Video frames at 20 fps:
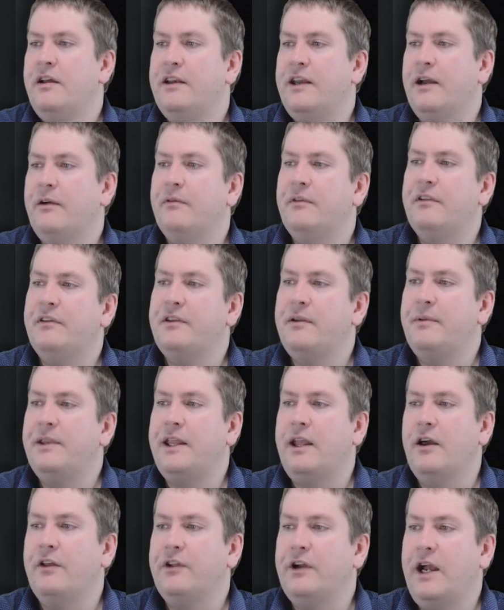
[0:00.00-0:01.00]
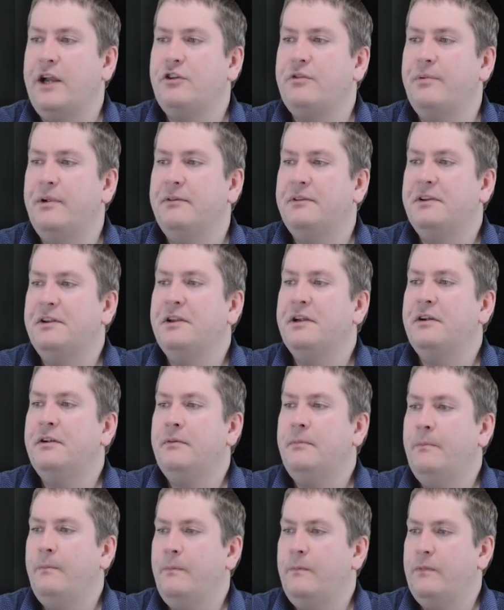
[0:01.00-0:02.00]
Now, some of the other attributes
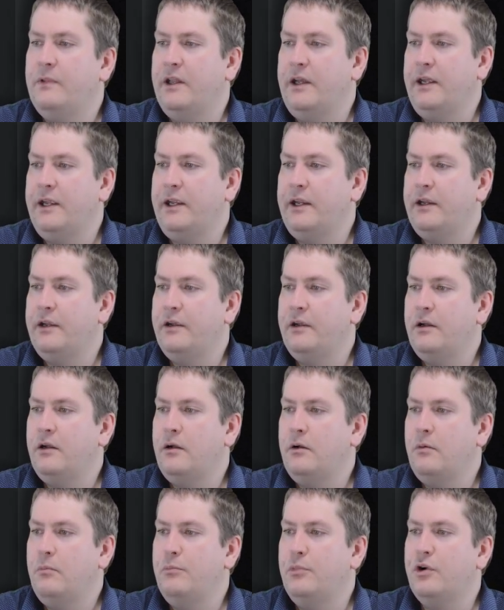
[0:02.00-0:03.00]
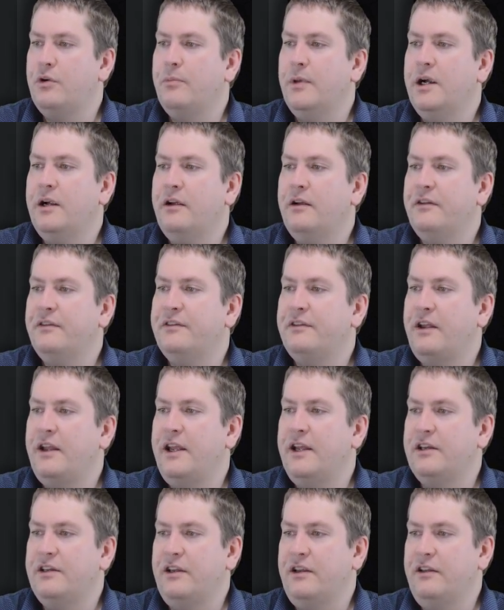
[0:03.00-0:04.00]
here, like bookmarks
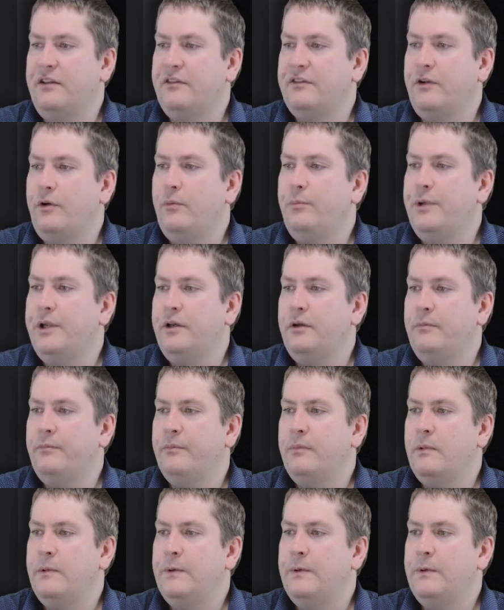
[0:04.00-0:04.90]
and is open,